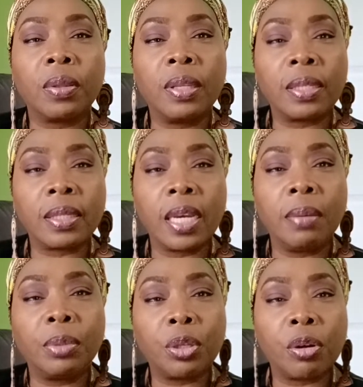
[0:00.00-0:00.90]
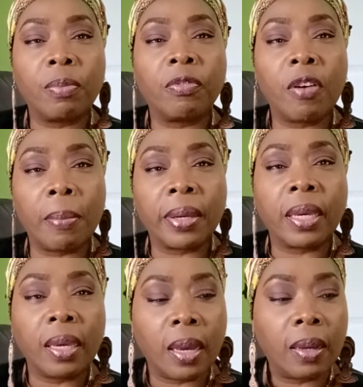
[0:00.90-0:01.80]
the same term,
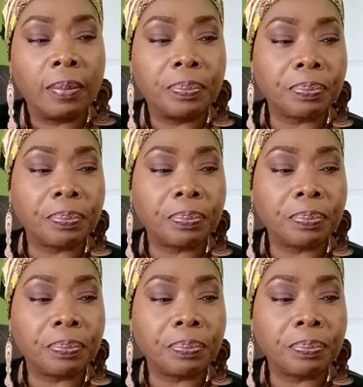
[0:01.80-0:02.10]
pharmakia.